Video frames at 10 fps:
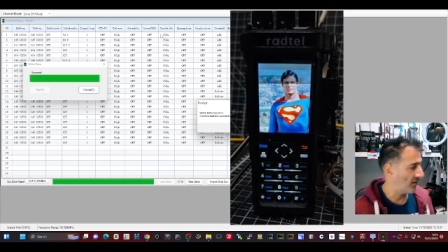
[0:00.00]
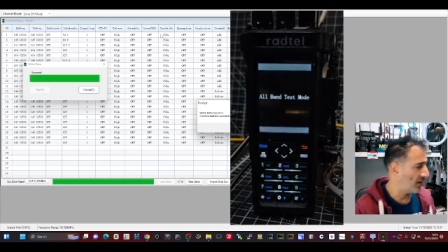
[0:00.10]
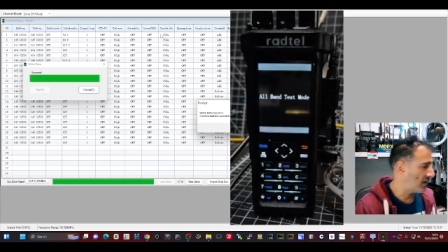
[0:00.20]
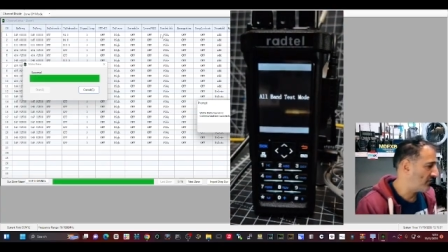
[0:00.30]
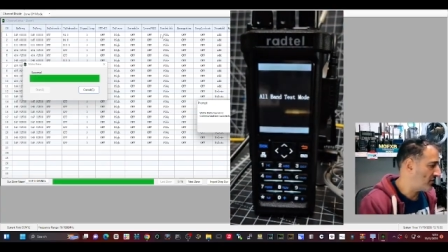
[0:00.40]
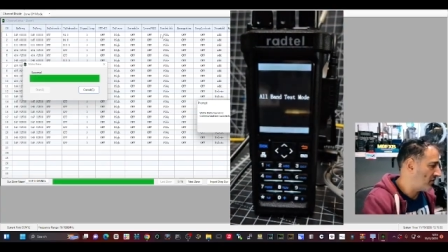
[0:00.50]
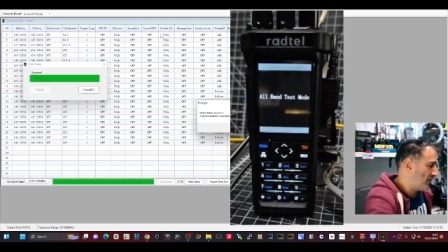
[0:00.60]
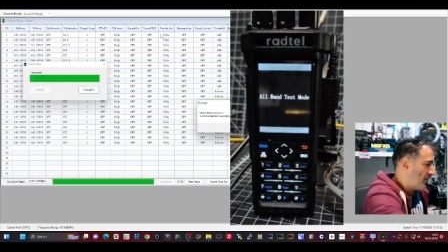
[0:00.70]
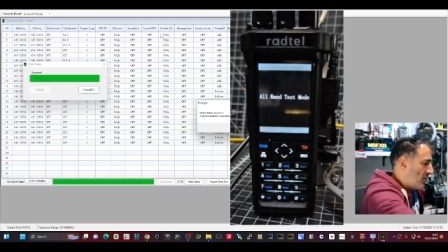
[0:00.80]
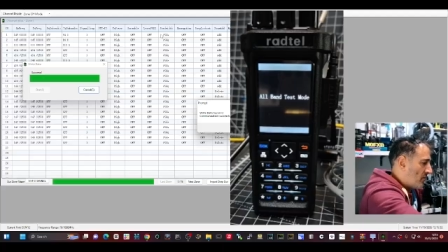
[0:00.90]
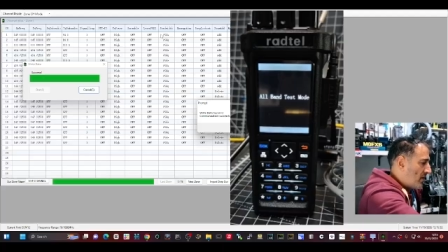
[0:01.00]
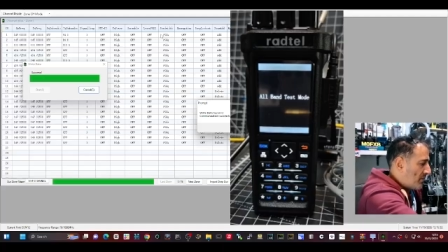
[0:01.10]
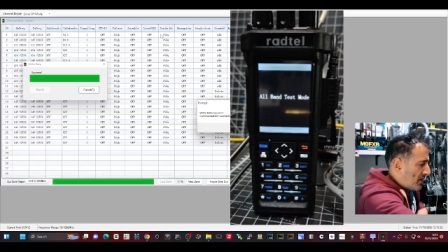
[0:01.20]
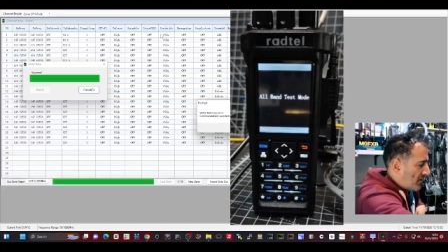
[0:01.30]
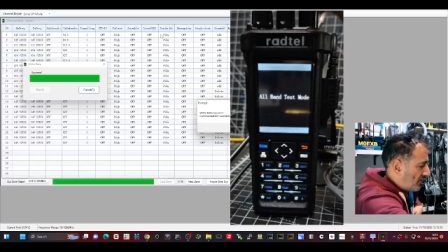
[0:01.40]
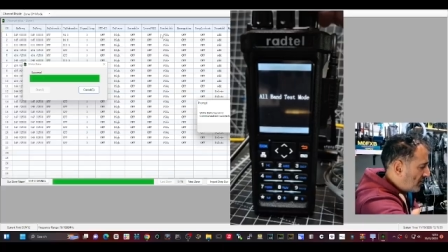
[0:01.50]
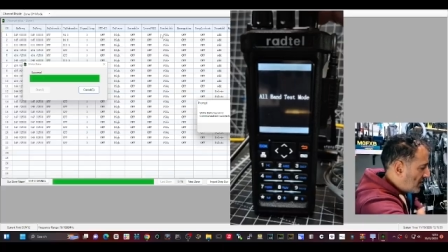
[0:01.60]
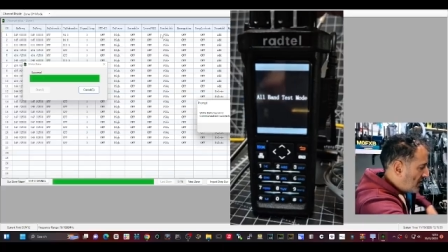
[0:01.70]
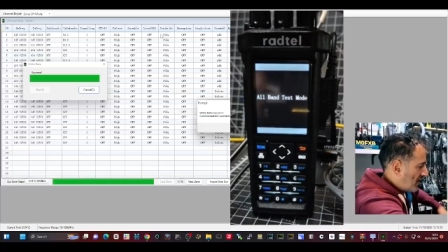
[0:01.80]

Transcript: I love the new firmware because